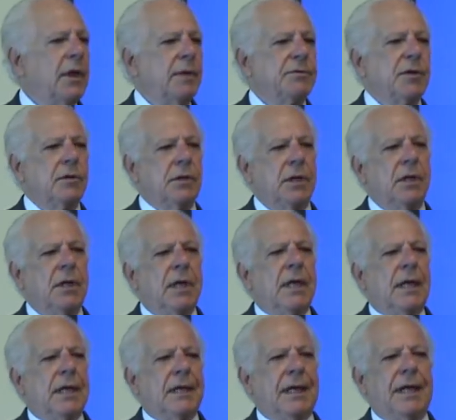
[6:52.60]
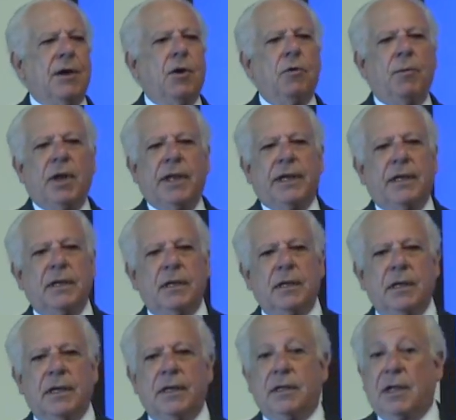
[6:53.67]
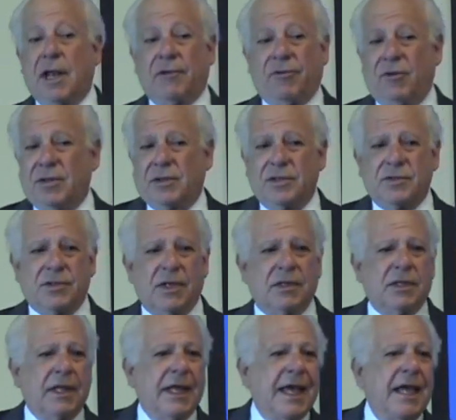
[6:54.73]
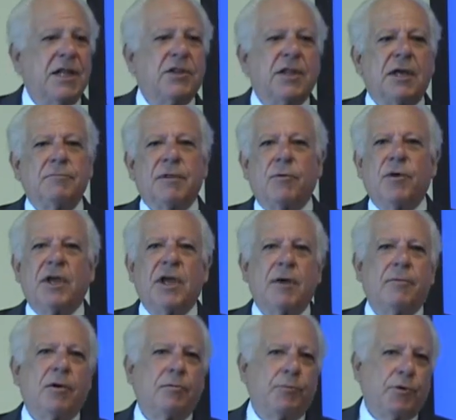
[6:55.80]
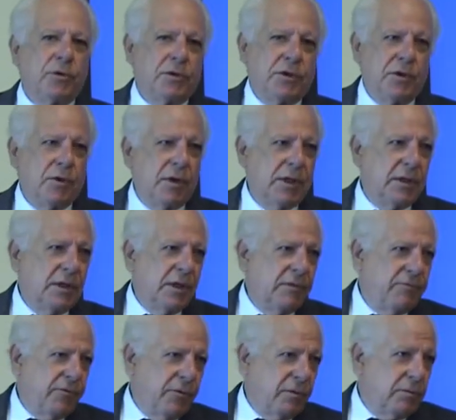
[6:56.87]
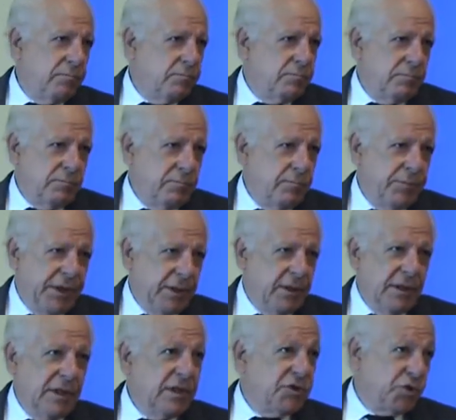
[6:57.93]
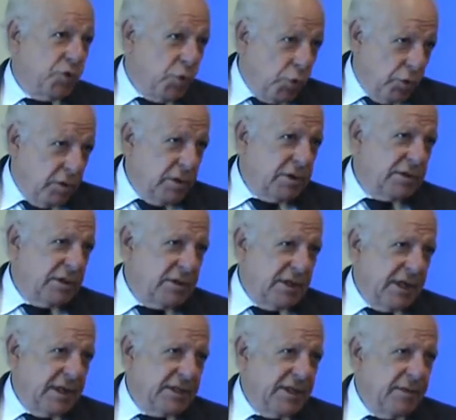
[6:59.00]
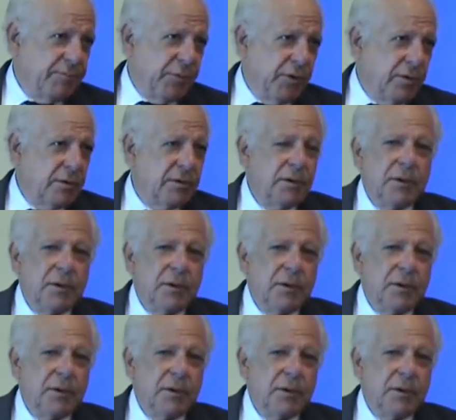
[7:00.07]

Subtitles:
Yeah, absolutely. Normally, like for instance, any time that we have an opportunity for building schools, as an example,